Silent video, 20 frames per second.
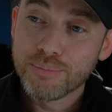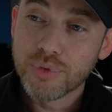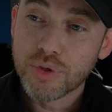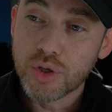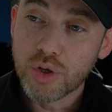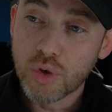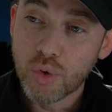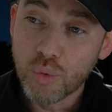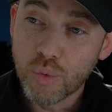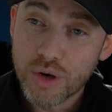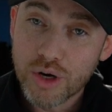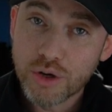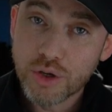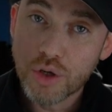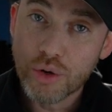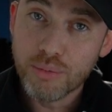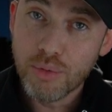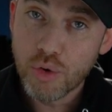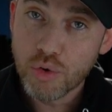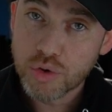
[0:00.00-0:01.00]
you know, when are
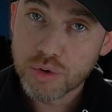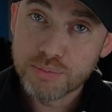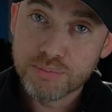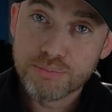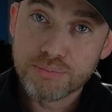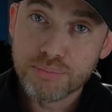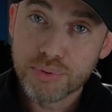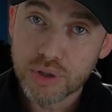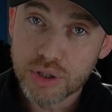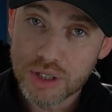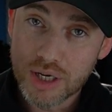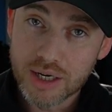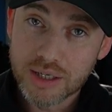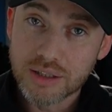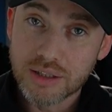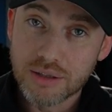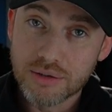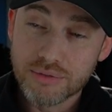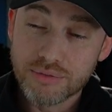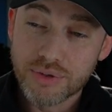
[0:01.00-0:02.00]
you most
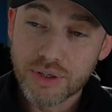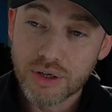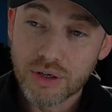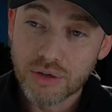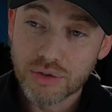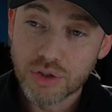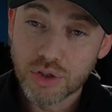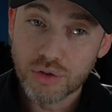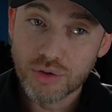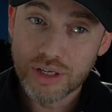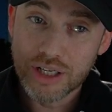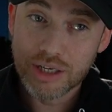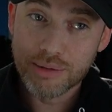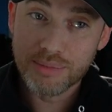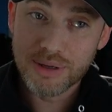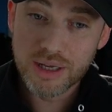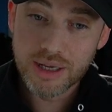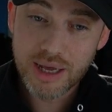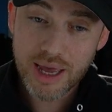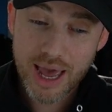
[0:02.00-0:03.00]
productive? You know, do you need to
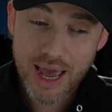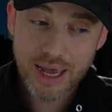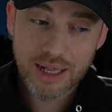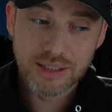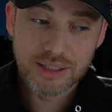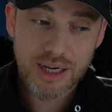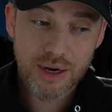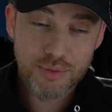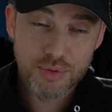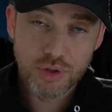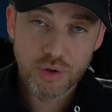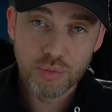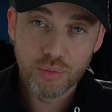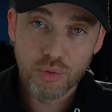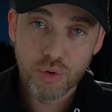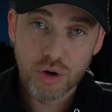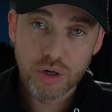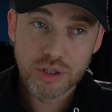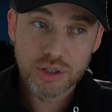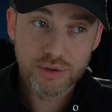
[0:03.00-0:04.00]
be hands-on with your
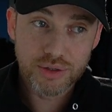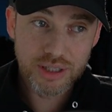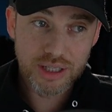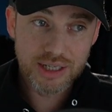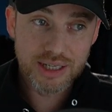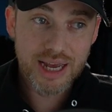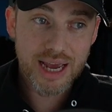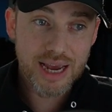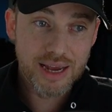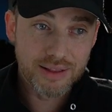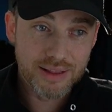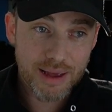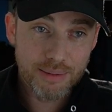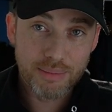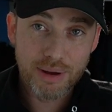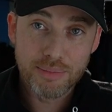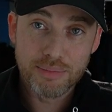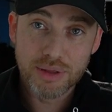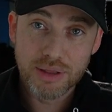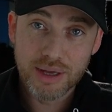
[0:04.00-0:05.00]
work during the day? And that
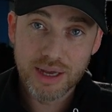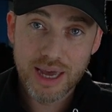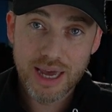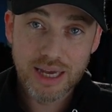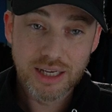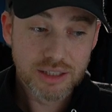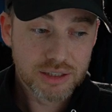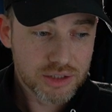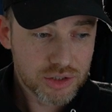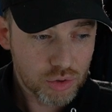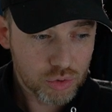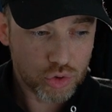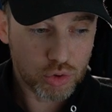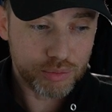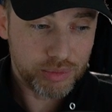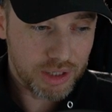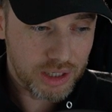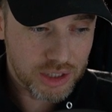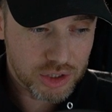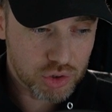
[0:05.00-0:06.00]
might be the case, social
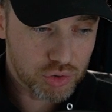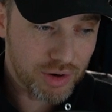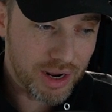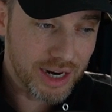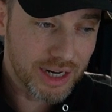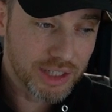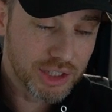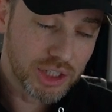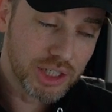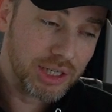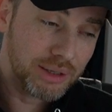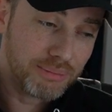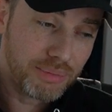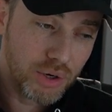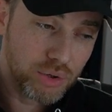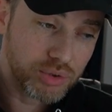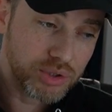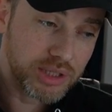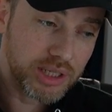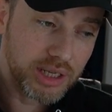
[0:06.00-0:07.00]
media strategizing and
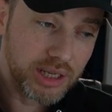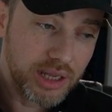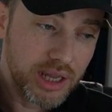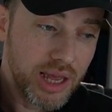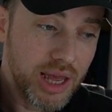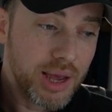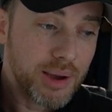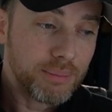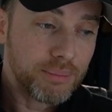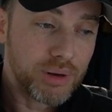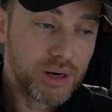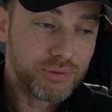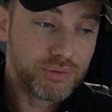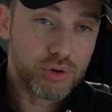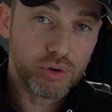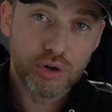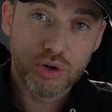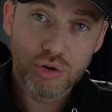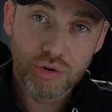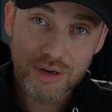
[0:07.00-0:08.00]
posting. But if
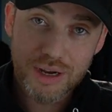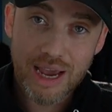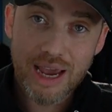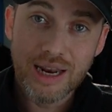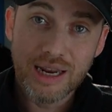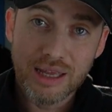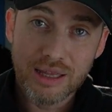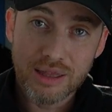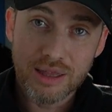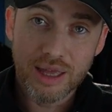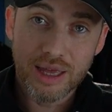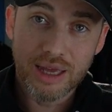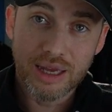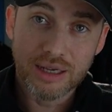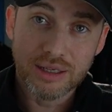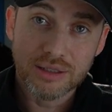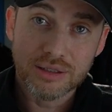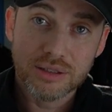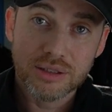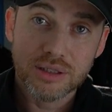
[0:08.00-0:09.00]
you're creating
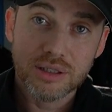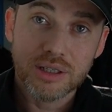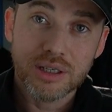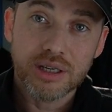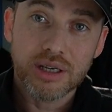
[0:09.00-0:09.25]
things